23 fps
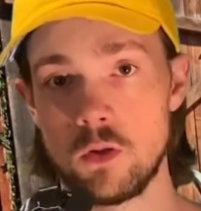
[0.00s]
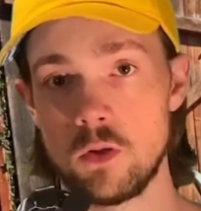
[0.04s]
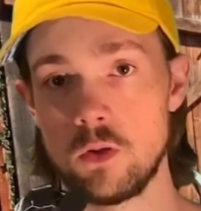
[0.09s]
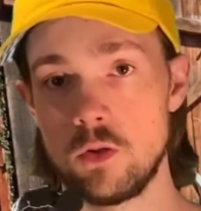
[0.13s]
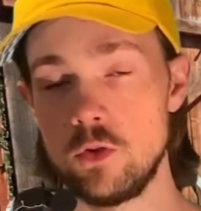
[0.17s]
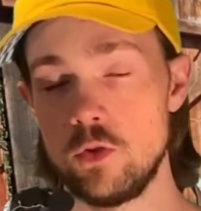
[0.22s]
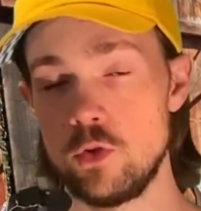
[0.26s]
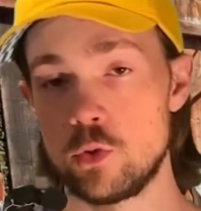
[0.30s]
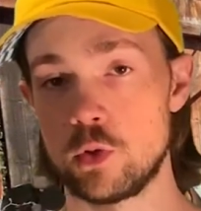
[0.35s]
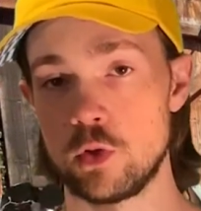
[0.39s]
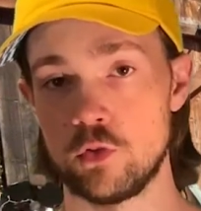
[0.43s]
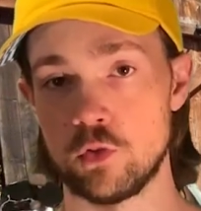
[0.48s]

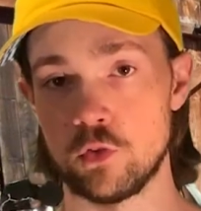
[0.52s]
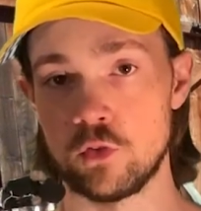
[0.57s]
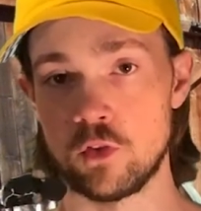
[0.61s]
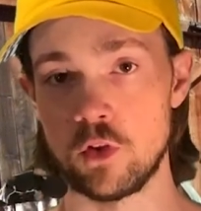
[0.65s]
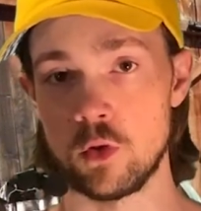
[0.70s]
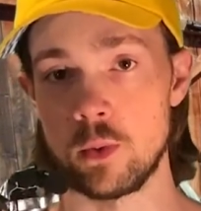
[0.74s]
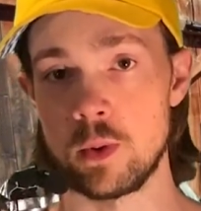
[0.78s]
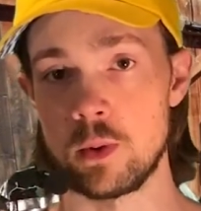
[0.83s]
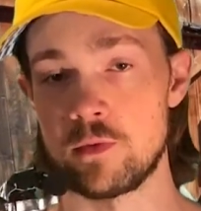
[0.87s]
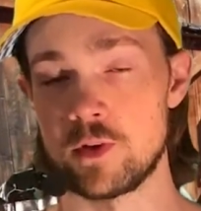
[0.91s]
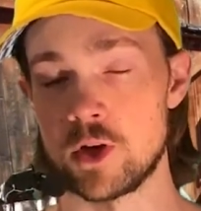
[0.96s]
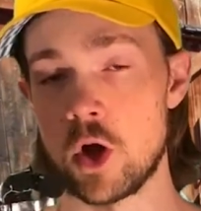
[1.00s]
you could just do
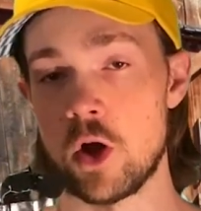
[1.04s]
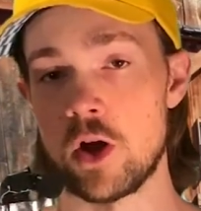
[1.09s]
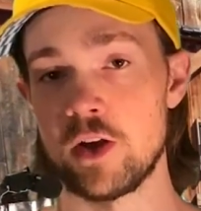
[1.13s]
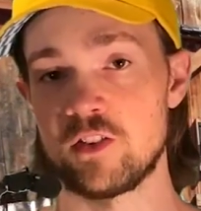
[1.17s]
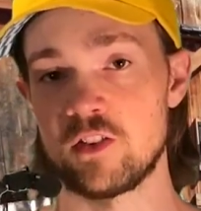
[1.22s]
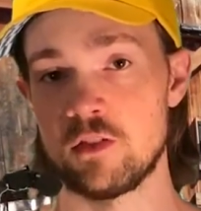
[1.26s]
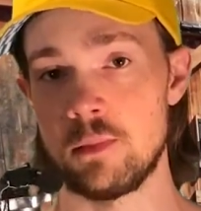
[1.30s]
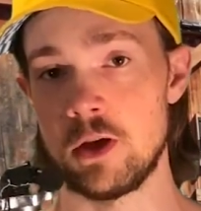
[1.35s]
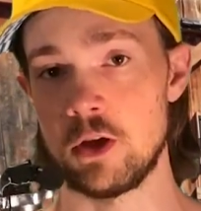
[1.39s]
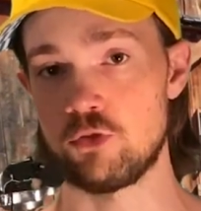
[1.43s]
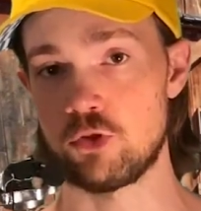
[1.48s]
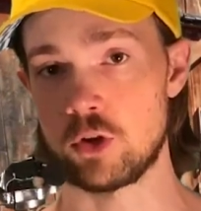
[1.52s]
it with an
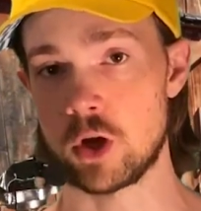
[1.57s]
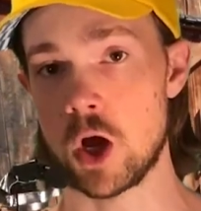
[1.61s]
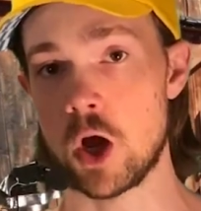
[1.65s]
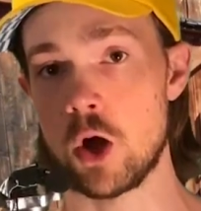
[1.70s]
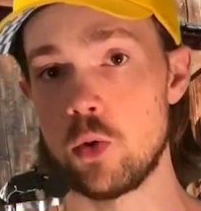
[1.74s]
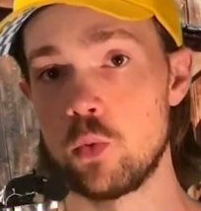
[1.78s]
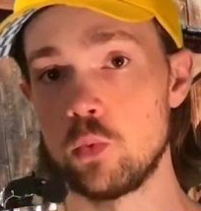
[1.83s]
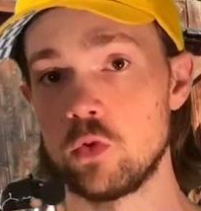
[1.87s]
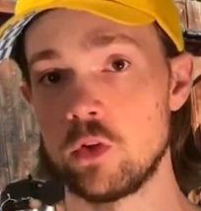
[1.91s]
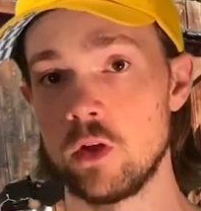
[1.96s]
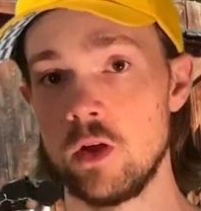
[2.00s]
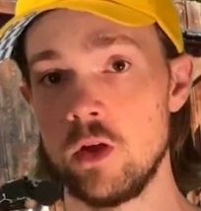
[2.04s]
isometric
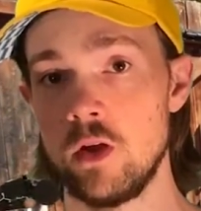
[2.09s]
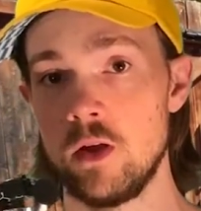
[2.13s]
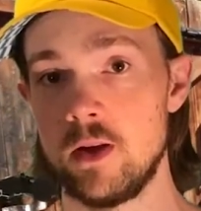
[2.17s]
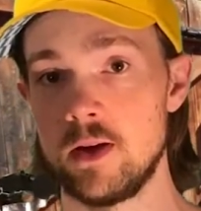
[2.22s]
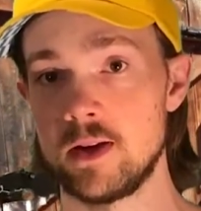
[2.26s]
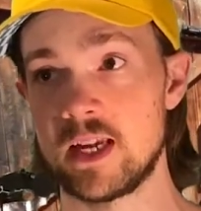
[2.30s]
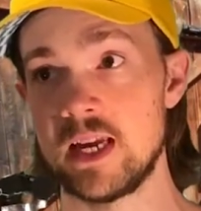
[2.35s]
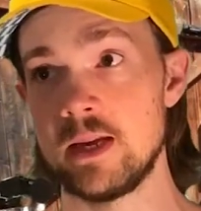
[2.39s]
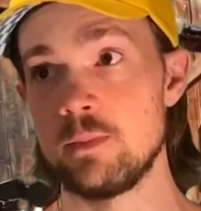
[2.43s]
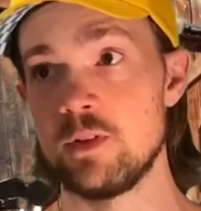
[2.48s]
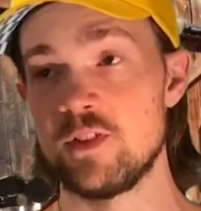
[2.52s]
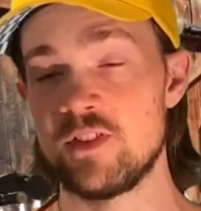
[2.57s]
hold and
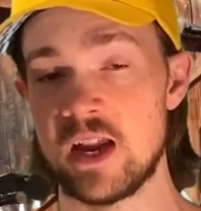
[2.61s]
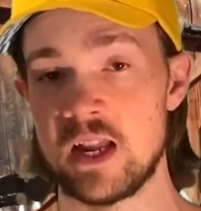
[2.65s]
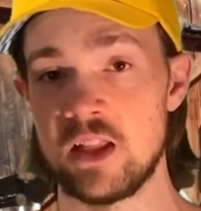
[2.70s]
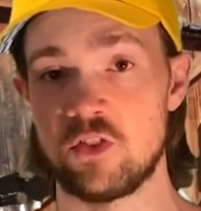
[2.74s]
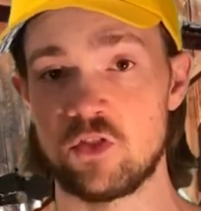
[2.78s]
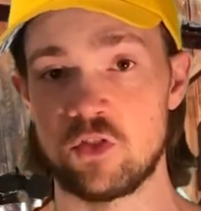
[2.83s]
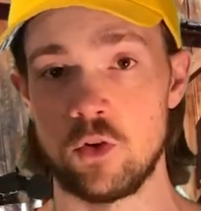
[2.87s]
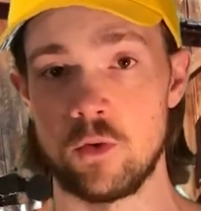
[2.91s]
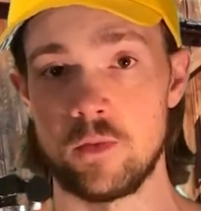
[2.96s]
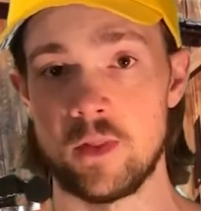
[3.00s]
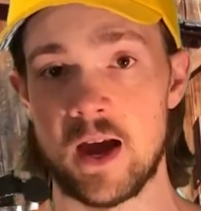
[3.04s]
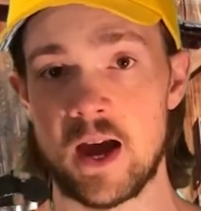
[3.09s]
keep the
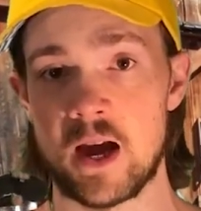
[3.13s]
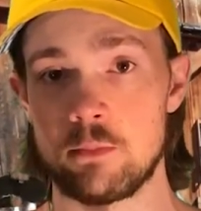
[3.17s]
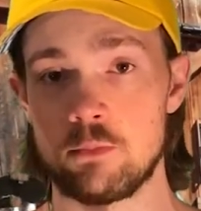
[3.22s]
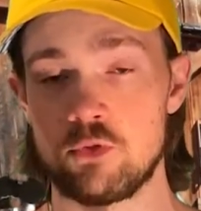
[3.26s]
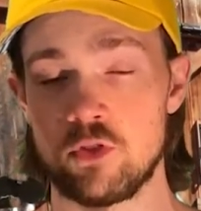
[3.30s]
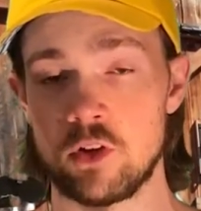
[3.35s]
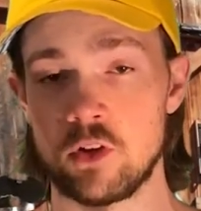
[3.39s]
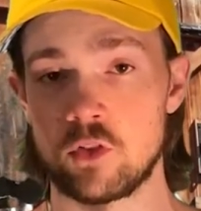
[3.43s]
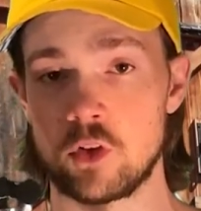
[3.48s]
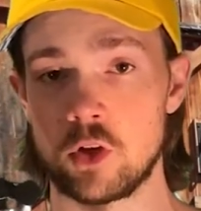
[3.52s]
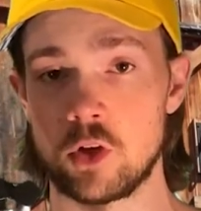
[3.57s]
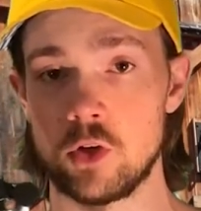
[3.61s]
tension on the
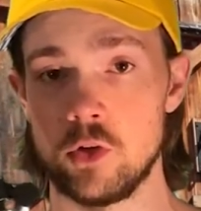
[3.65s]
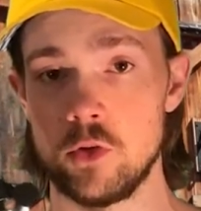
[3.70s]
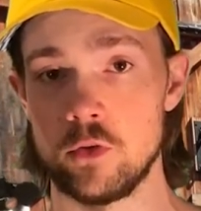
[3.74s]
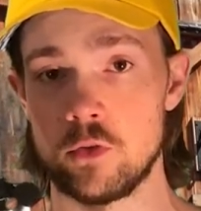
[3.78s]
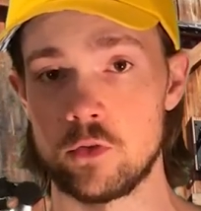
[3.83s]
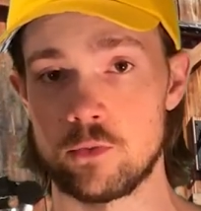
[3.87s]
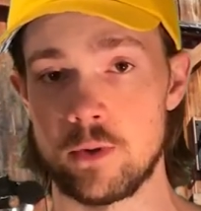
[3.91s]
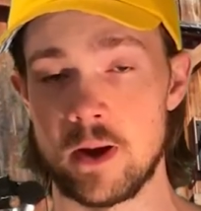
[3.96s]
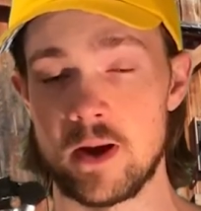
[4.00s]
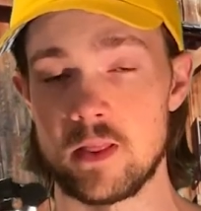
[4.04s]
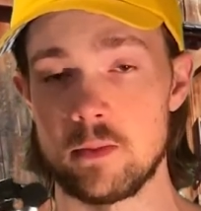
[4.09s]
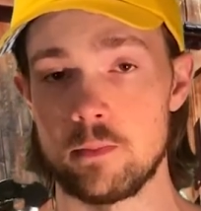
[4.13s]
hamstrings and glutes
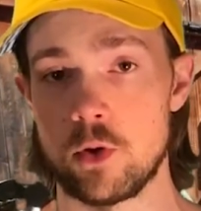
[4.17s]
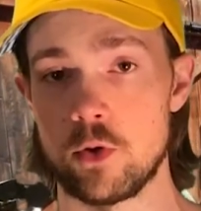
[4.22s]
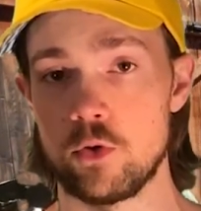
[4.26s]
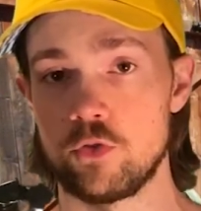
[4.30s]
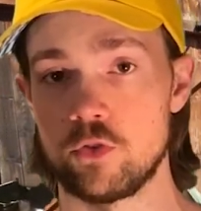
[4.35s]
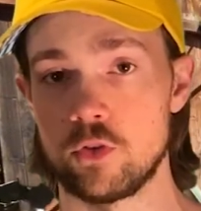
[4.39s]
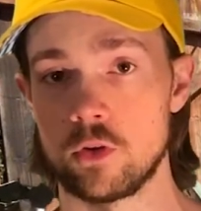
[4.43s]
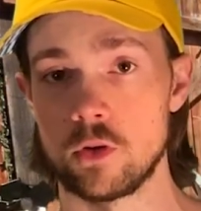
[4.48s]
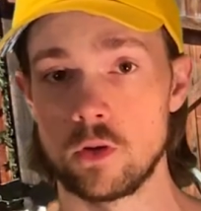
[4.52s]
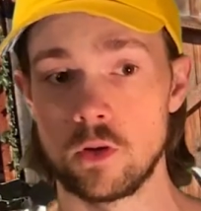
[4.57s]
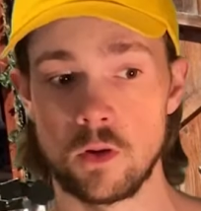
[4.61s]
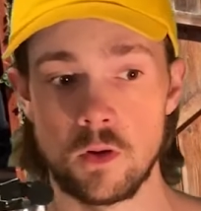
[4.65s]
throughout the motion.